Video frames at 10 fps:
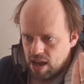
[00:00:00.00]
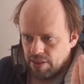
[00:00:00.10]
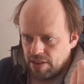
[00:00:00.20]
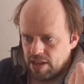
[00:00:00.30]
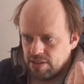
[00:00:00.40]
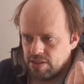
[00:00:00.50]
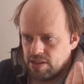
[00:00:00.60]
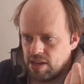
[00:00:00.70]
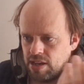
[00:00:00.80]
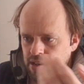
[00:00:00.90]
And
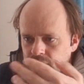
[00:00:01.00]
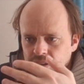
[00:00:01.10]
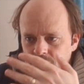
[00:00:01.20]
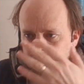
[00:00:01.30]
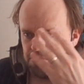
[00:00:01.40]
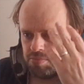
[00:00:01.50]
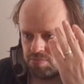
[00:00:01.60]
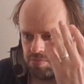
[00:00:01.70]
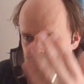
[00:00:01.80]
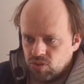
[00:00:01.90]
then
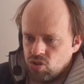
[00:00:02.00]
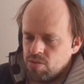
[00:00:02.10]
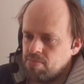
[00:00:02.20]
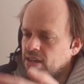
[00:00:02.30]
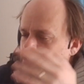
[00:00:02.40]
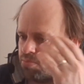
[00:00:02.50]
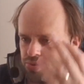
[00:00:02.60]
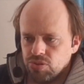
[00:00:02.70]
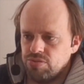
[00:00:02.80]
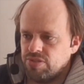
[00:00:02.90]
going back to
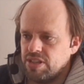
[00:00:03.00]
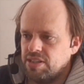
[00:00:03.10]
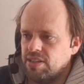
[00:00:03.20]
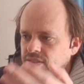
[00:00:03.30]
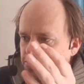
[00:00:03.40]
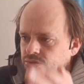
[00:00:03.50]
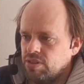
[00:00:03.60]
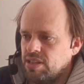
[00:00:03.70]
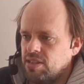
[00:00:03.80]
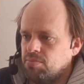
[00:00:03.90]
proofreading,
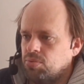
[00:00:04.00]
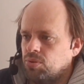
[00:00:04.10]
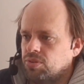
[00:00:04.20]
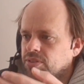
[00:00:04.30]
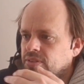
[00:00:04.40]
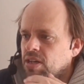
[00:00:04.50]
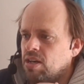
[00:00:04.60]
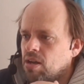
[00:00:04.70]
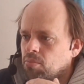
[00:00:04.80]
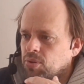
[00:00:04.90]
really important.
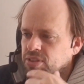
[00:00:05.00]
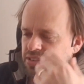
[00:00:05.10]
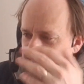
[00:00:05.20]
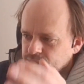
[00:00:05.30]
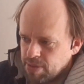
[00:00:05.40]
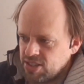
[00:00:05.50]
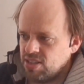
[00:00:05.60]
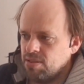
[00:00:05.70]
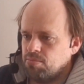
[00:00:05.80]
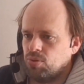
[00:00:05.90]
But it's
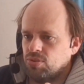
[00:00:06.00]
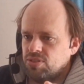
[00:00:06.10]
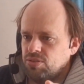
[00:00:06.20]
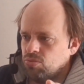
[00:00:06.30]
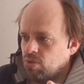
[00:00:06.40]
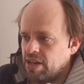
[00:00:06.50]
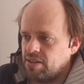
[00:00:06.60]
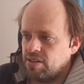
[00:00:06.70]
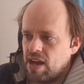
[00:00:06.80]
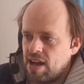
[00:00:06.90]
especially important
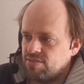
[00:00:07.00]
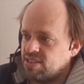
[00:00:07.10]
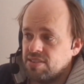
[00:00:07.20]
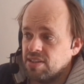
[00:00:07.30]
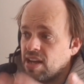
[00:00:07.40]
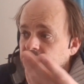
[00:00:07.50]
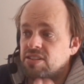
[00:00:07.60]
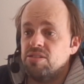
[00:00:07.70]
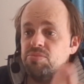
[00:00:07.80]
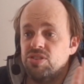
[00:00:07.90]
when I've said the
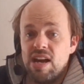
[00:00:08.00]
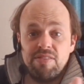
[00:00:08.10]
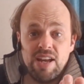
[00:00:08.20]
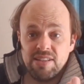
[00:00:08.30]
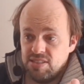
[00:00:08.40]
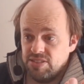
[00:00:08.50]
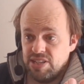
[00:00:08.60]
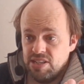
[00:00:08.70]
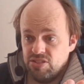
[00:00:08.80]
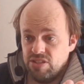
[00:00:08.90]
candidate must have
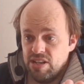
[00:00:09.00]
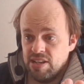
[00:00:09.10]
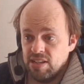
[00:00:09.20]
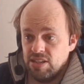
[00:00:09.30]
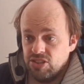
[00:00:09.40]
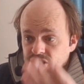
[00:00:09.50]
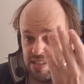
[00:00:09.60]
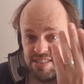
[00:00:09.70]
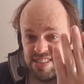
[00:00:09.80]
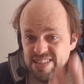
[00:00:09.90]
excellent English.
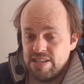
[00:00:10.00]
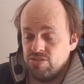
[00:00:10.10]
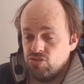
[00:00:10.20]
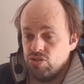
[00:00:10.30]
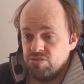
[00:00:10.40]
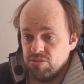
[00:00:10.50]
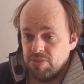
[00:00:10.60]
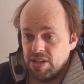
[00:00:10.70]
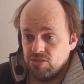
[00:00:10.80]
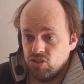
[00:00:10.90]
That's in the intro to
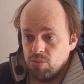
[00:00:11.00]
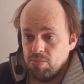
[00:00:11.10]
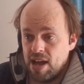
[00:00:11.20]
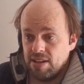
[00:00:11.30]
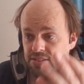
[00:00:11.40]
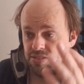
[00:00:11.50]
my job ad.